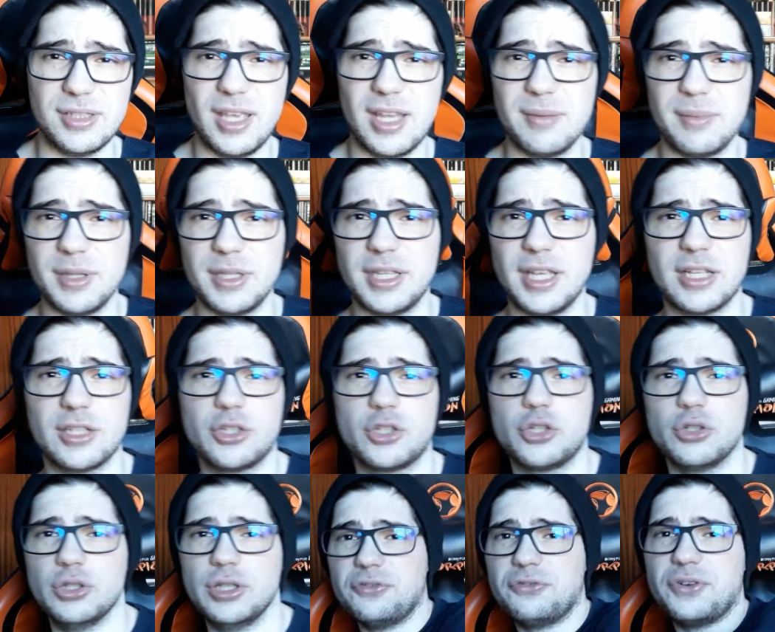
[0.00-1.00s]
The enemy attacks
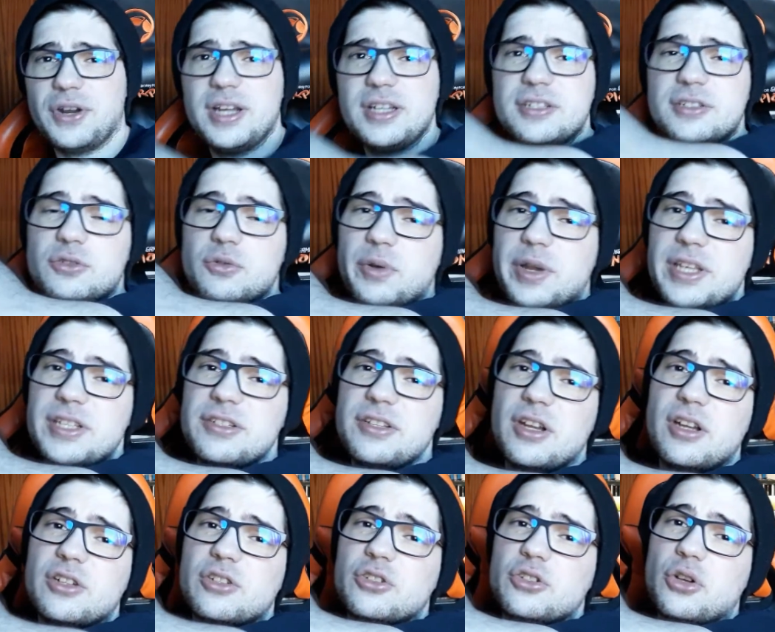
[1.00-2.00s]
should first raise
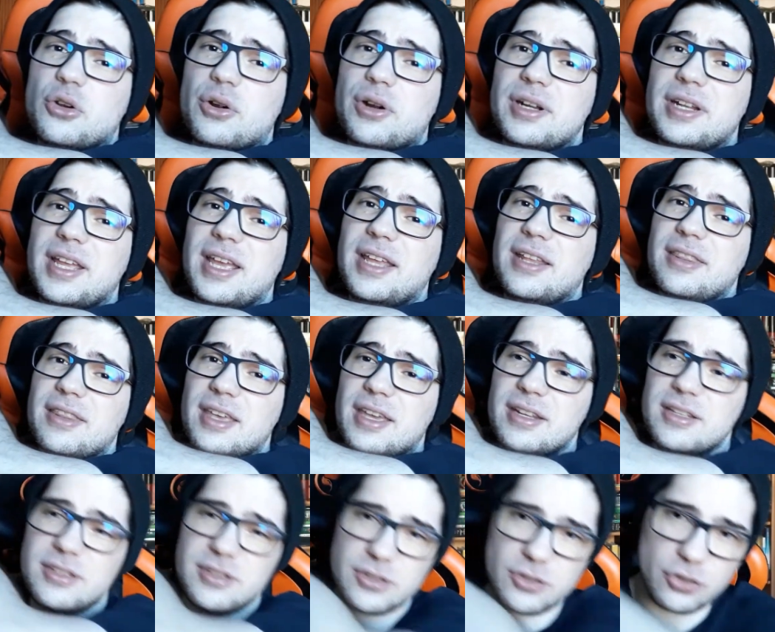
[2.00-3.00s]
their sword and
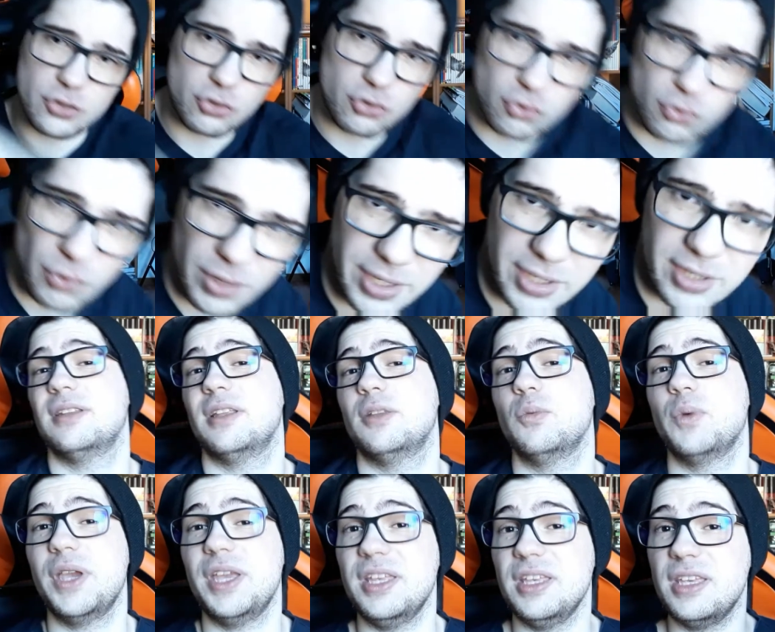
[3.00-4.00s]
then strike.
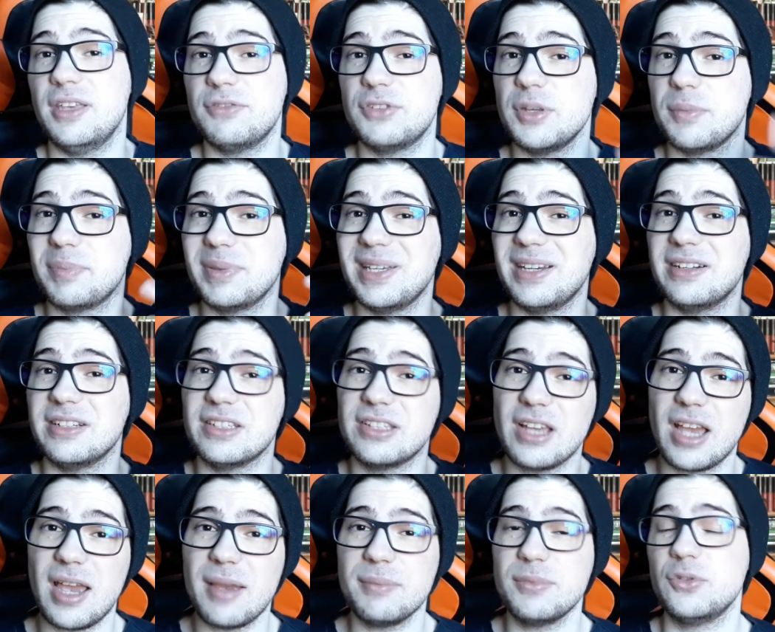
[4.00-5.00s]
way it gives the player
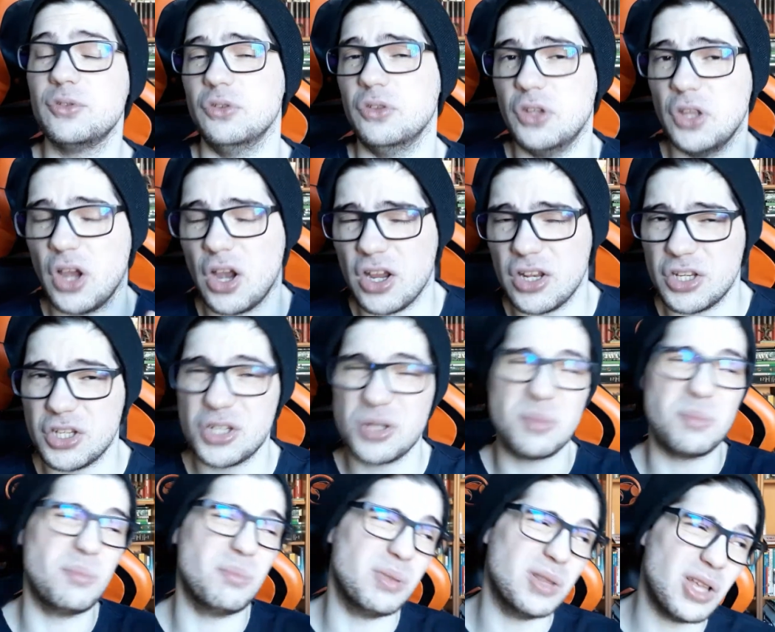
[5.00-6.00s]
time to dodge,
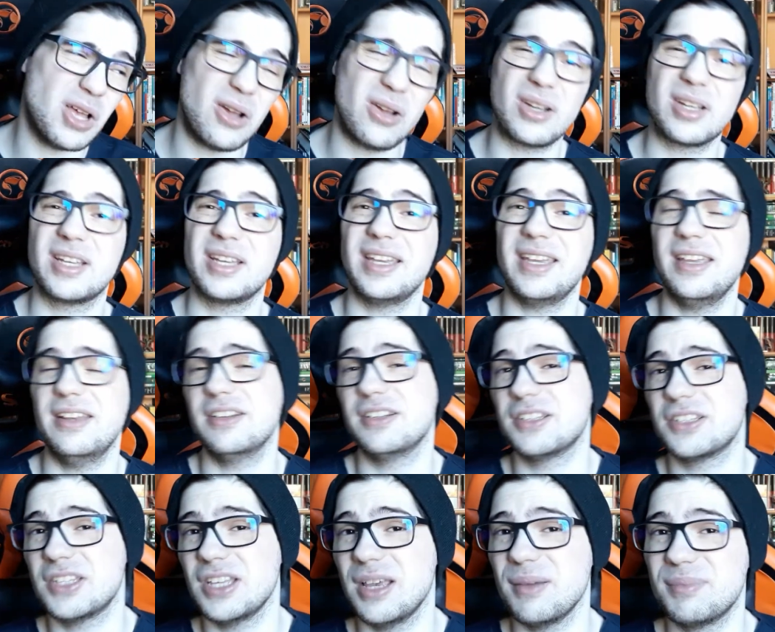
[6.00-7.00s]
block,
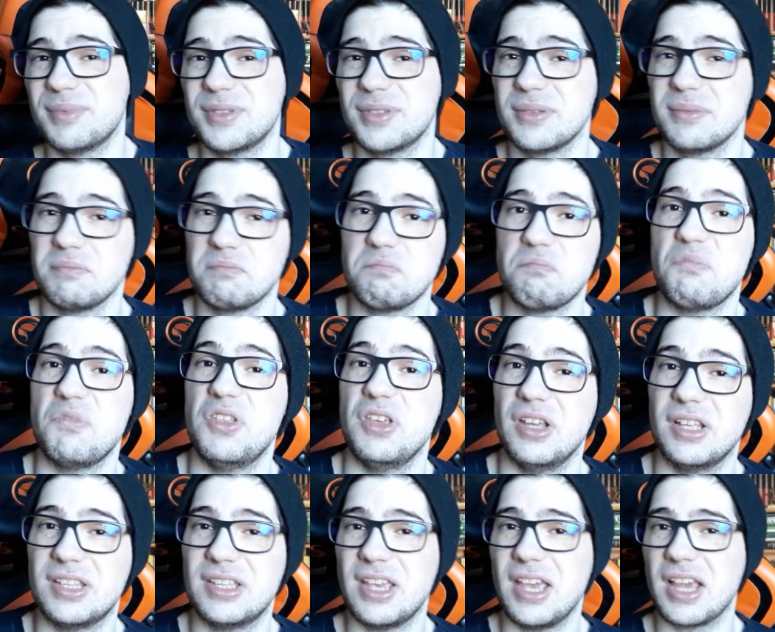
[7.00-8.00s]
intercept the
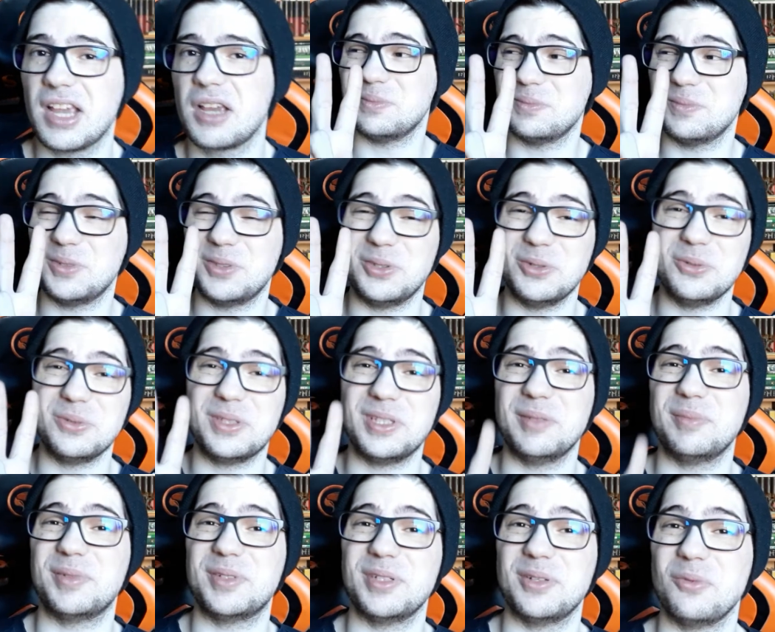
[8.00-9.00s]
attack. 2
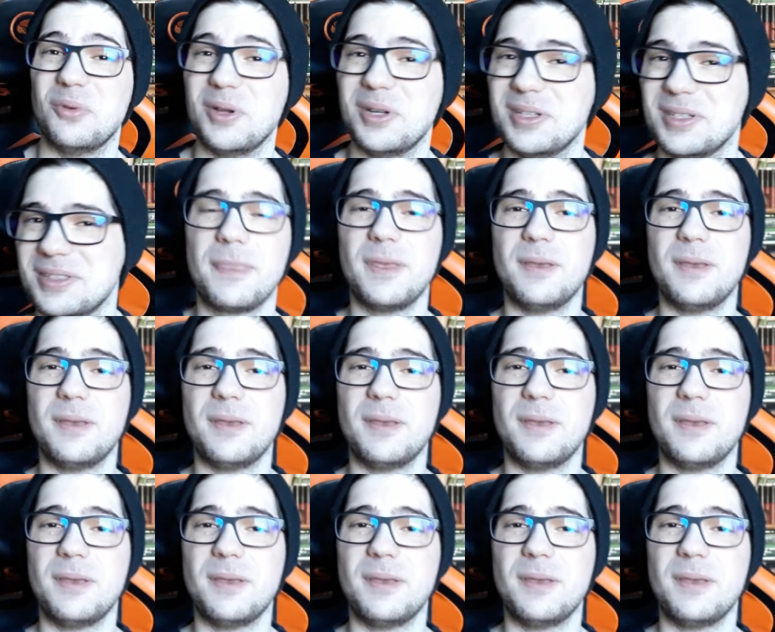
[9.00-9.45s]
tips in one.